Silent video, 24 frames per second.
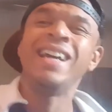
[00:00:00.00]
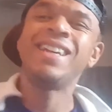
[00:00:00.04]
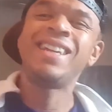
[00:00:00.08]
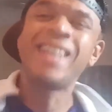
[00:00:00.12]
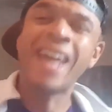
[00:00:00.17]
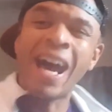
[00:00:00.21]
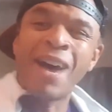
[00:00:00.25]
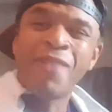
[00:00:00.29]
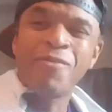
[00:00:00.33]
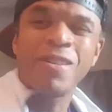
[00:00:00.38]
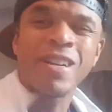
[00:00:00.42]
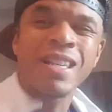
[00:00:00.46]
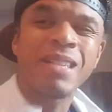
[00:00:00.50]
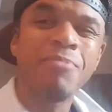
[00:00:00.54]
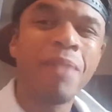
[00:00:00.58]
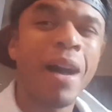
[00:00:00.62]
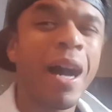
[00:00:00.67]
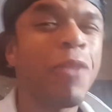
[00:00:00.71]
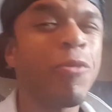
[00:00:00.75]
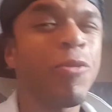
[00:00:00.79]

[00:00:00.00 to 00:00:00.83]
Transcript: That was my